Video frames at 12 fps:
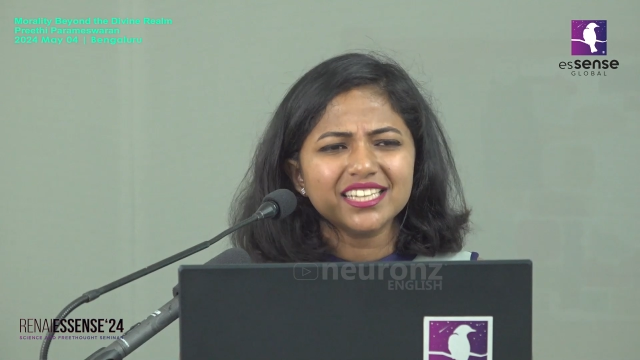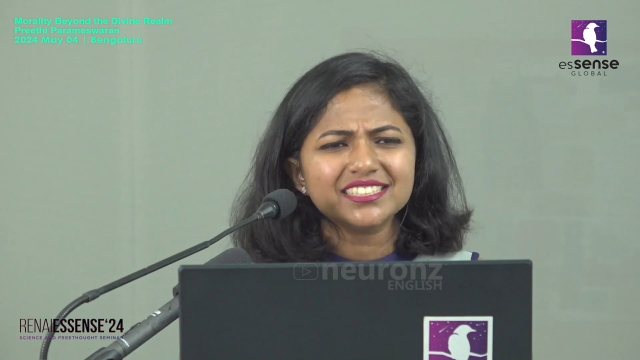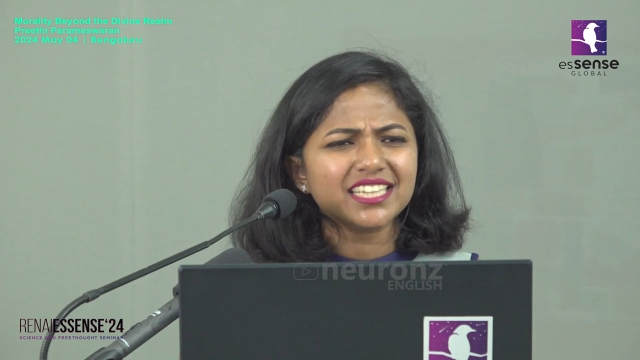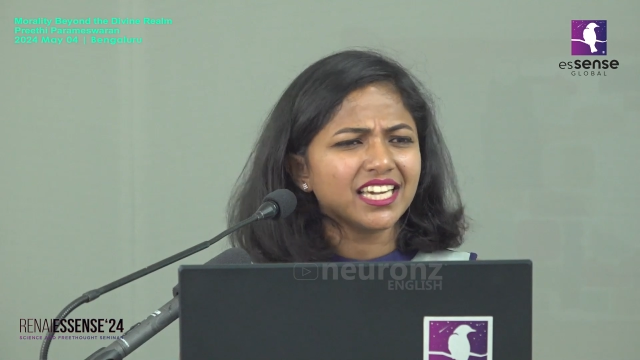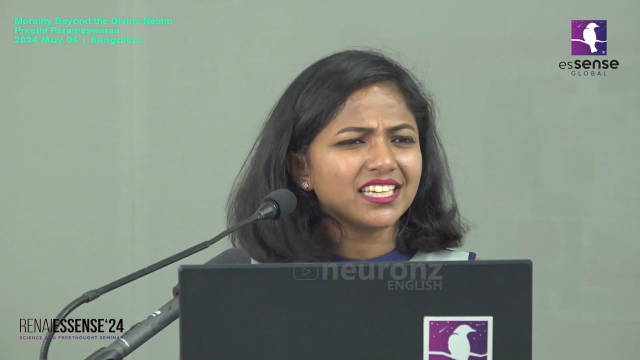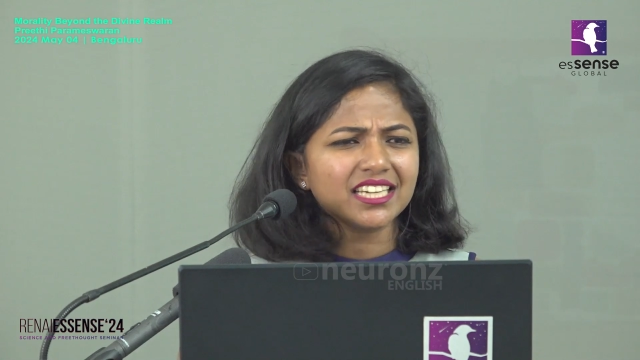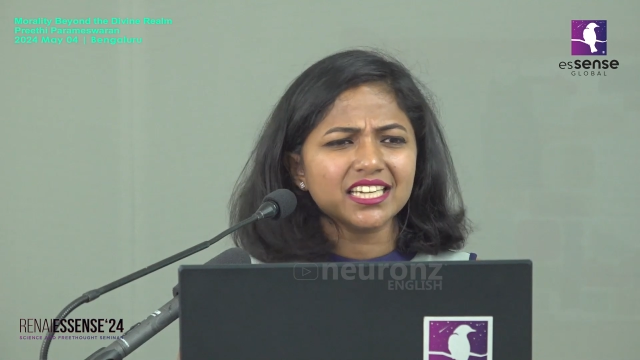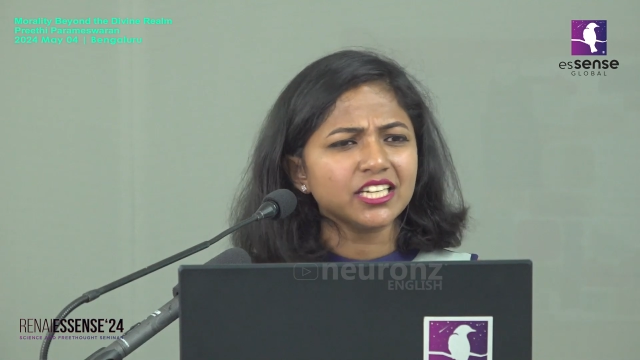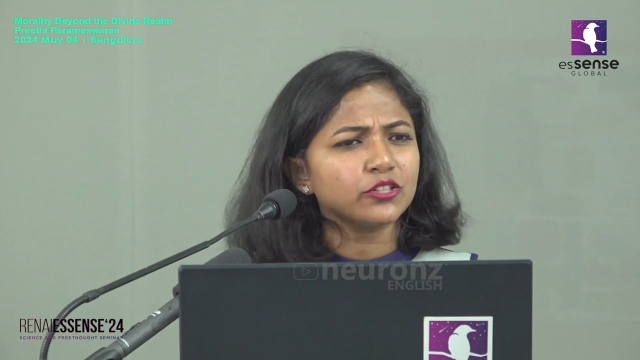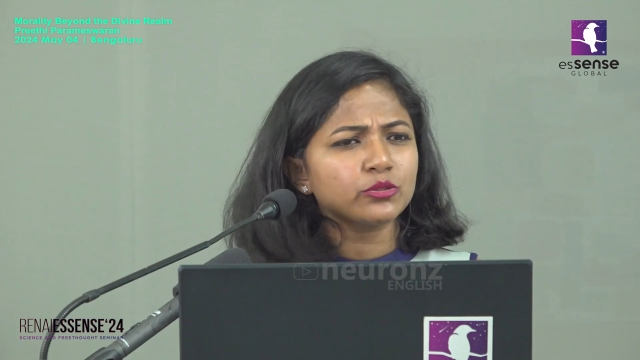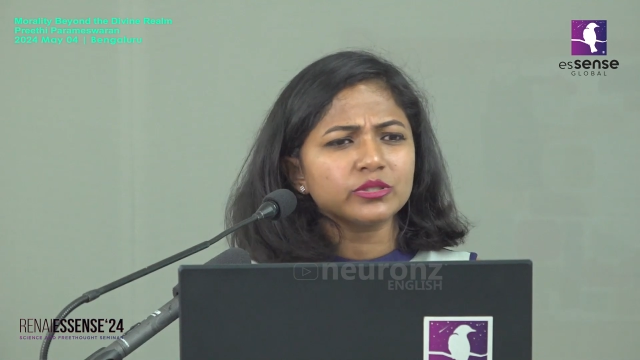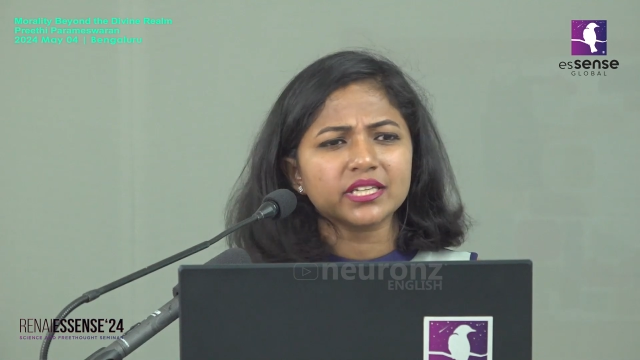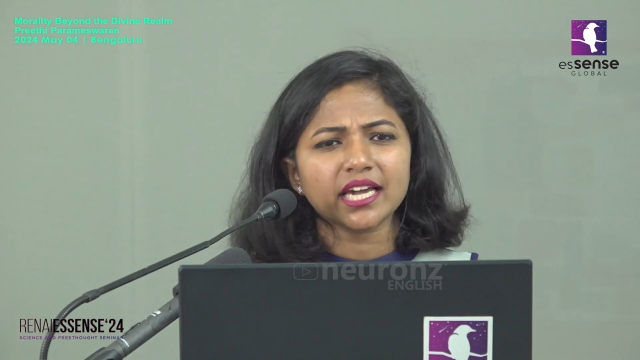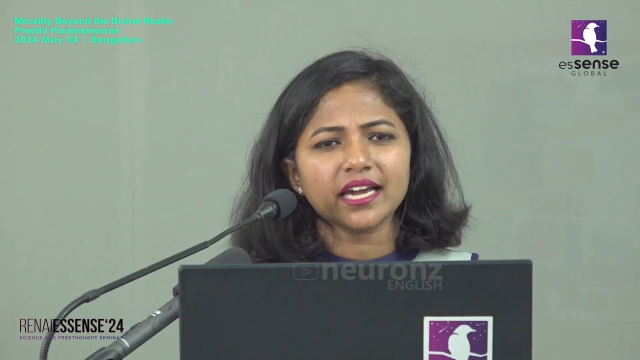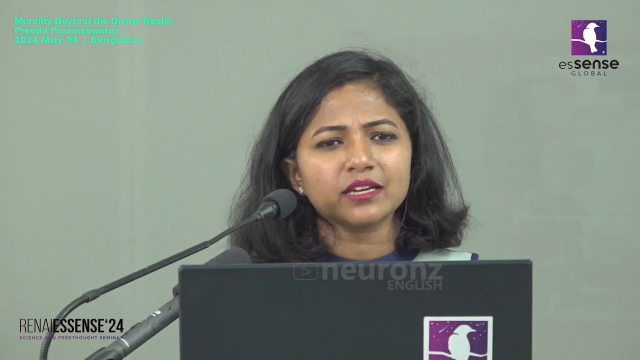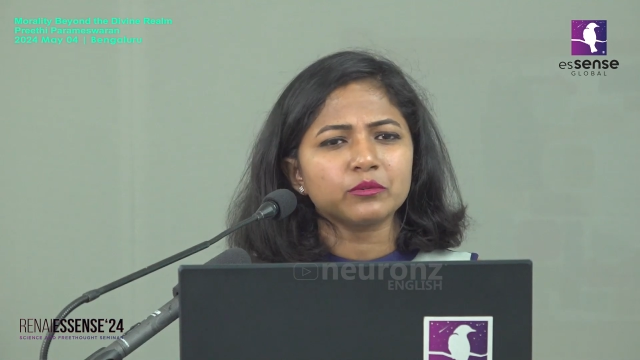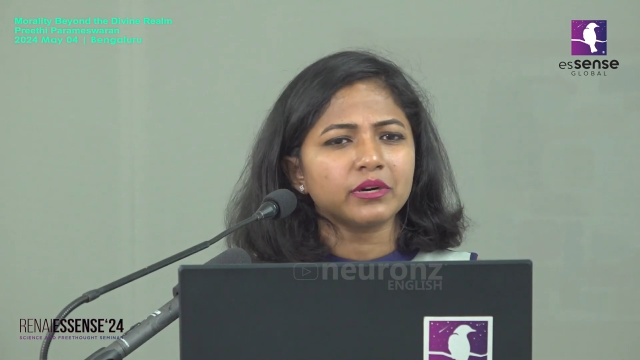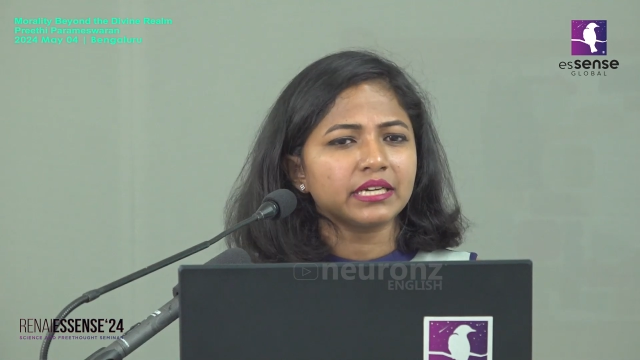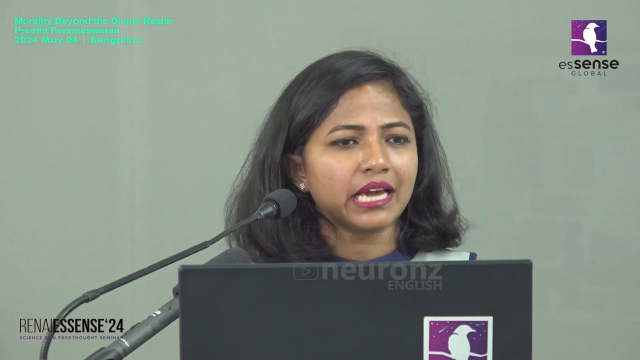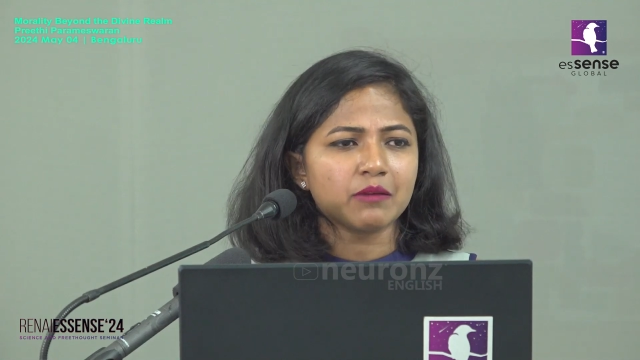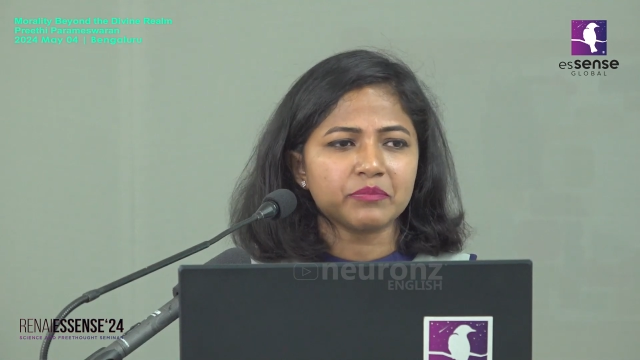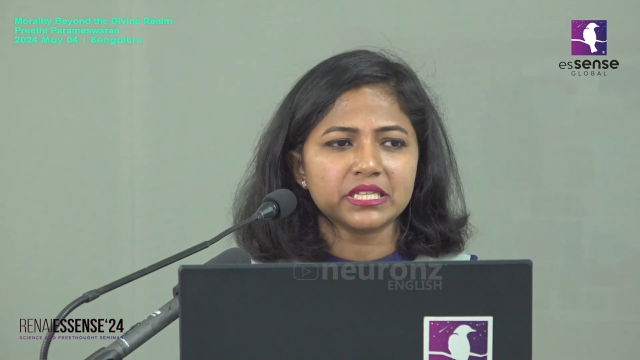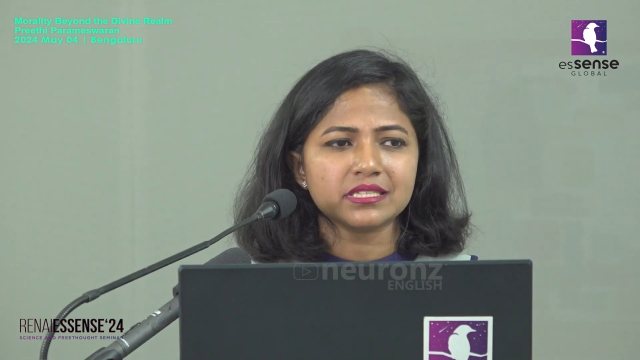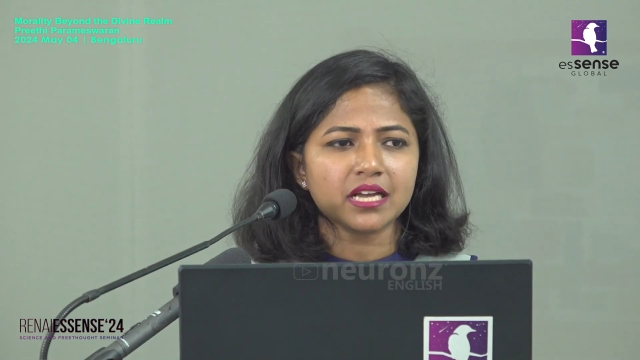They really don't care what
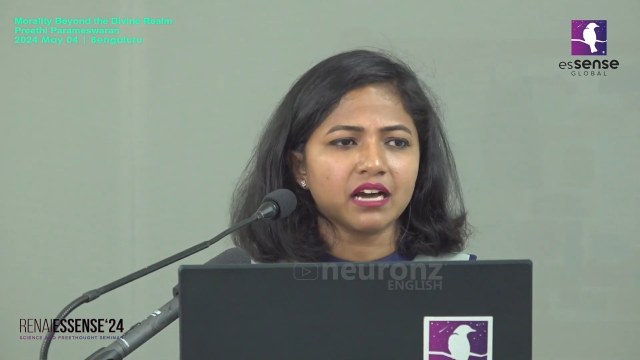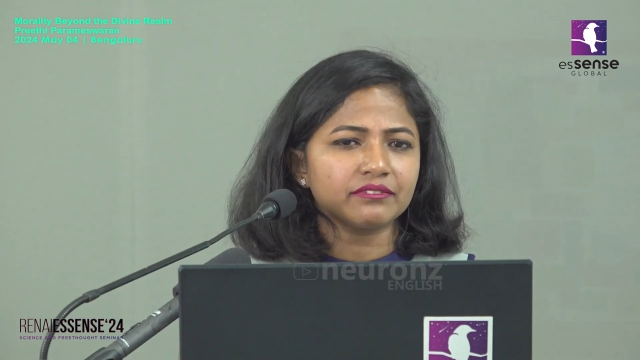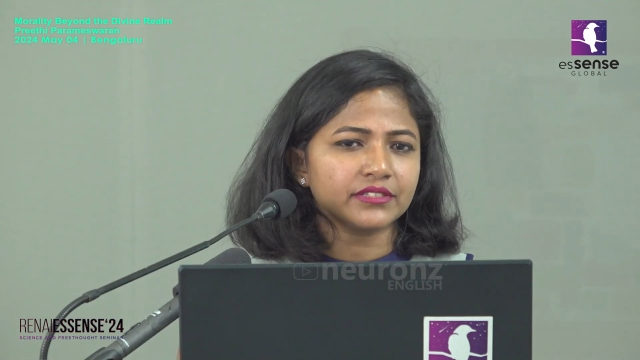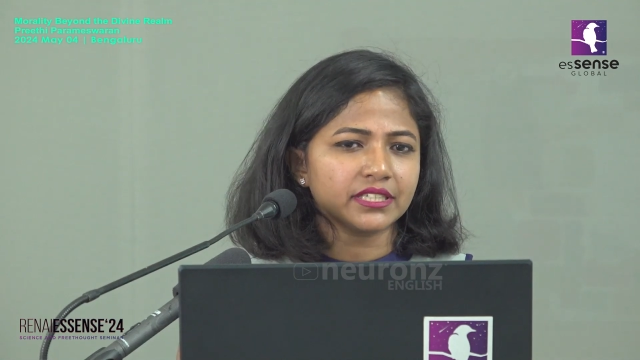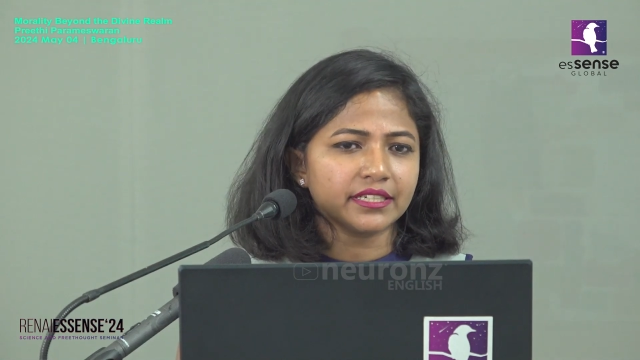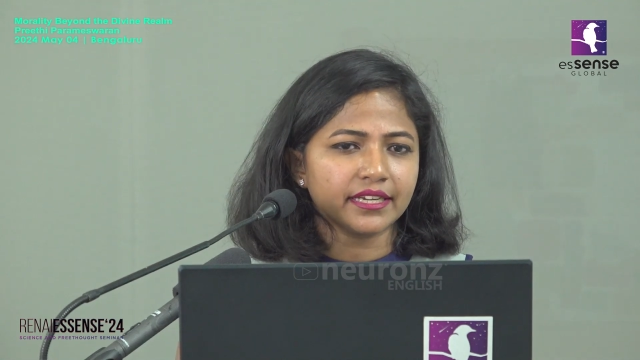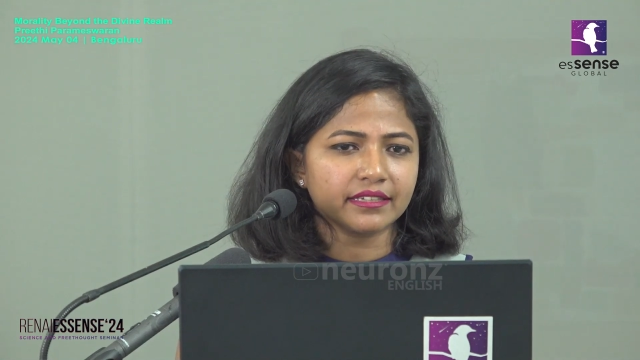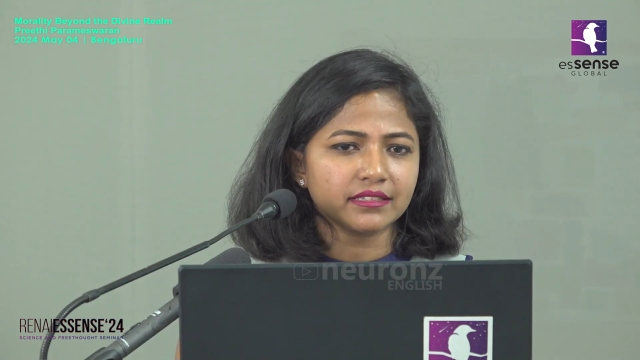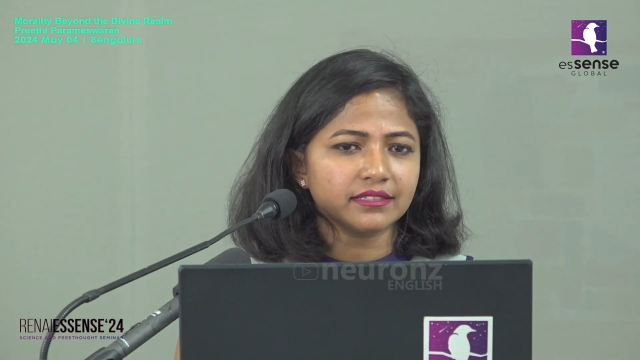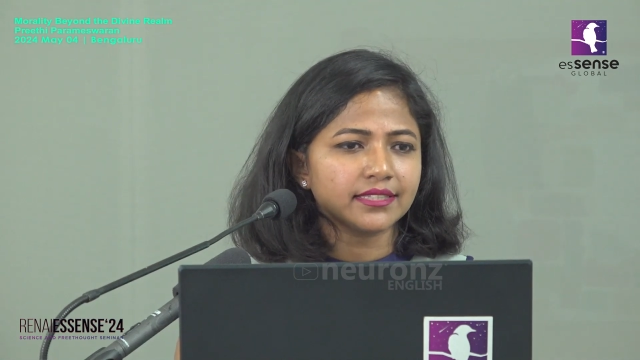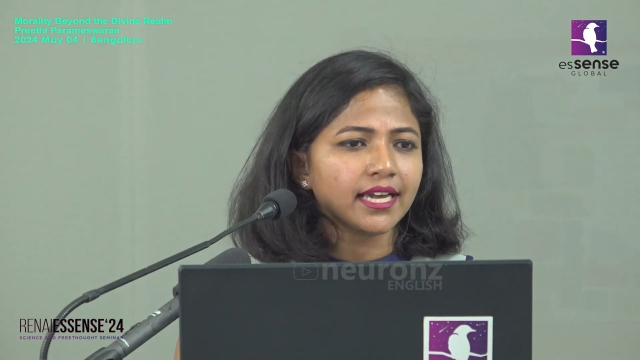happens after death.